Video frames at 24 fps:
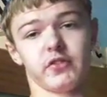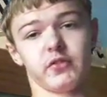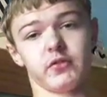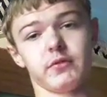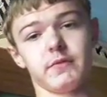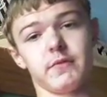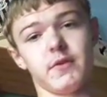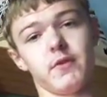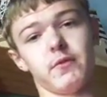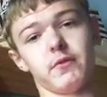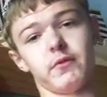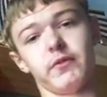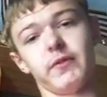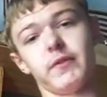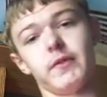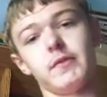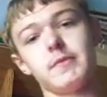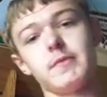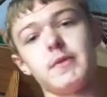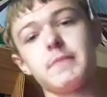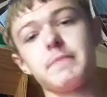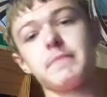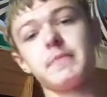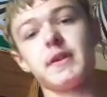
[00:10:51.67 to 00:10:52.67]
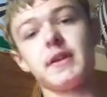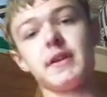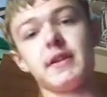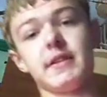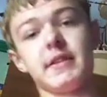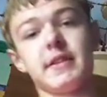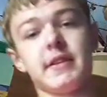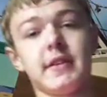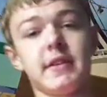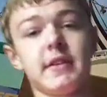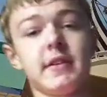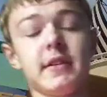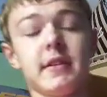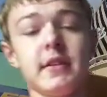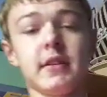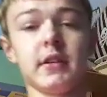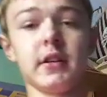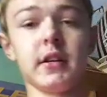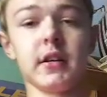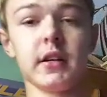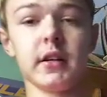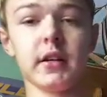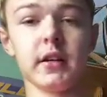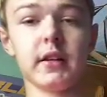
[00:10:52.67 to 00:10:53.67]
told him I was filming, but
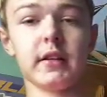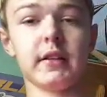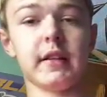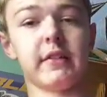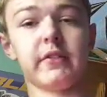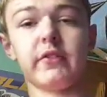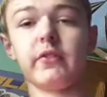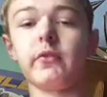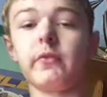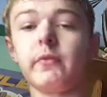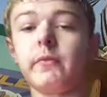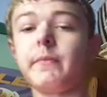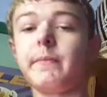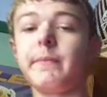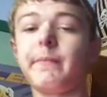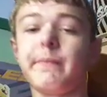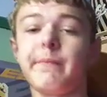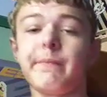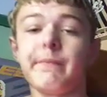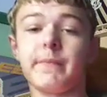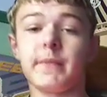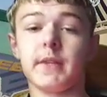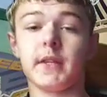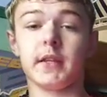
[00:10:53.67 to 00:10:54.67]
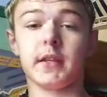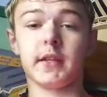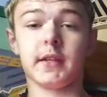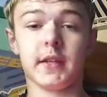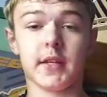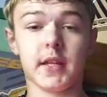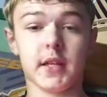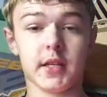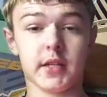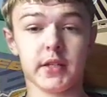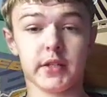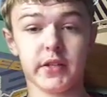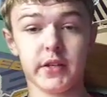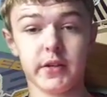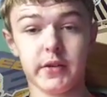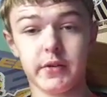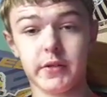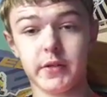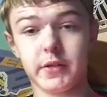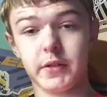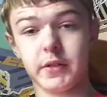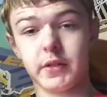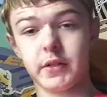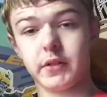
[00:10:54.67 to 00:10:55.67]
that's all.
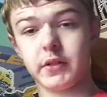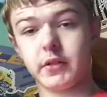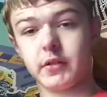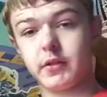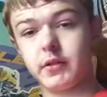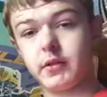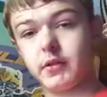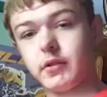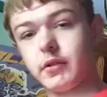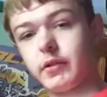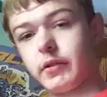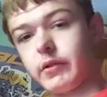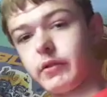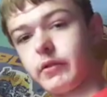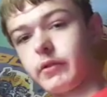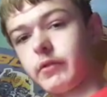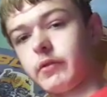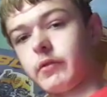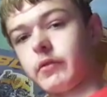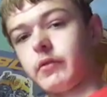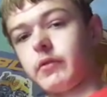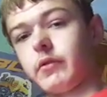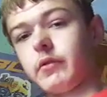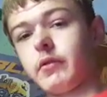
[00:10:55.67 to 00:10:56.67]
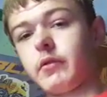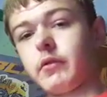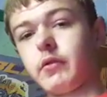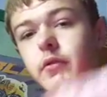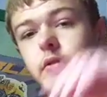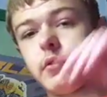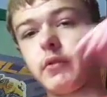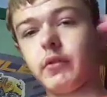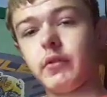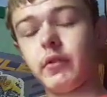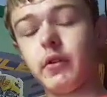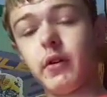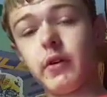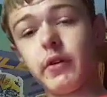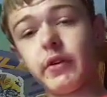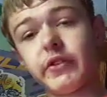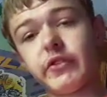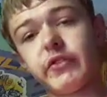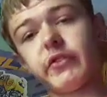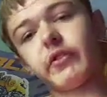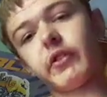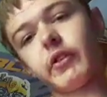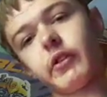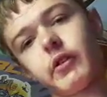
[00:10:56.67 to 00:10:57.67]
So you
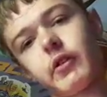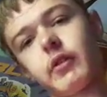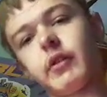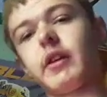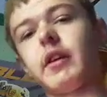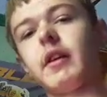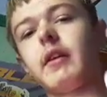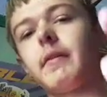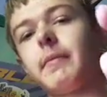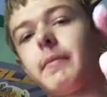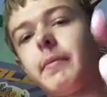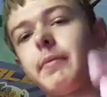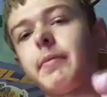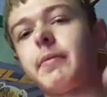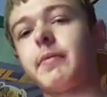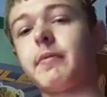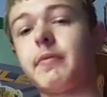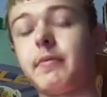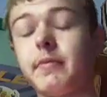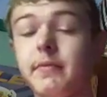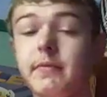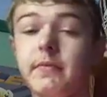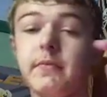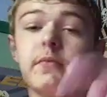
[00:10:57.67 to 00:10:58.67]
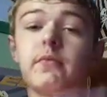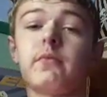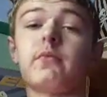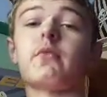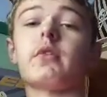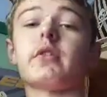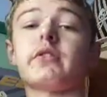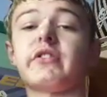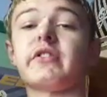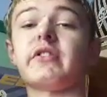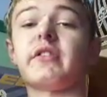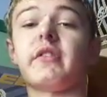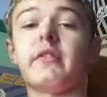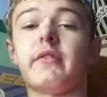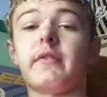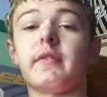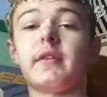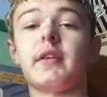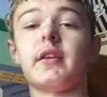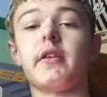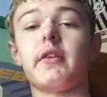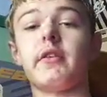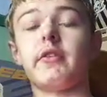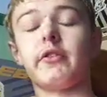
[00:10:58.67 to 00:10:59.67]
guys are gonna keep watching
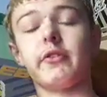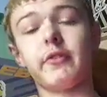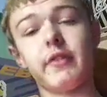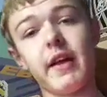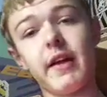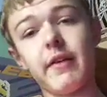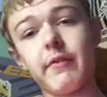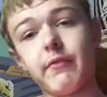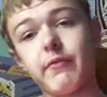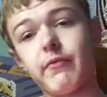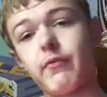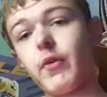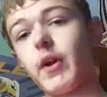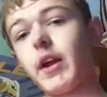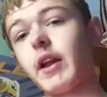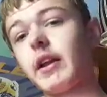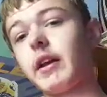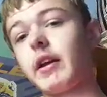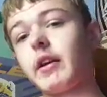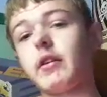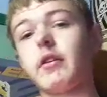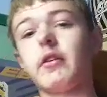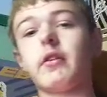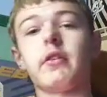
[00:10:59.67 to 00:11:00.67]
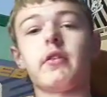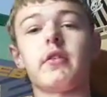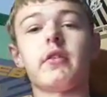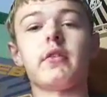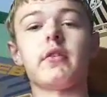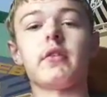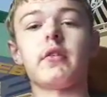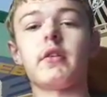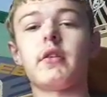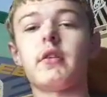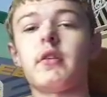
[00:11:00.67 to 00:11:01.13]
these videos. They're really gonna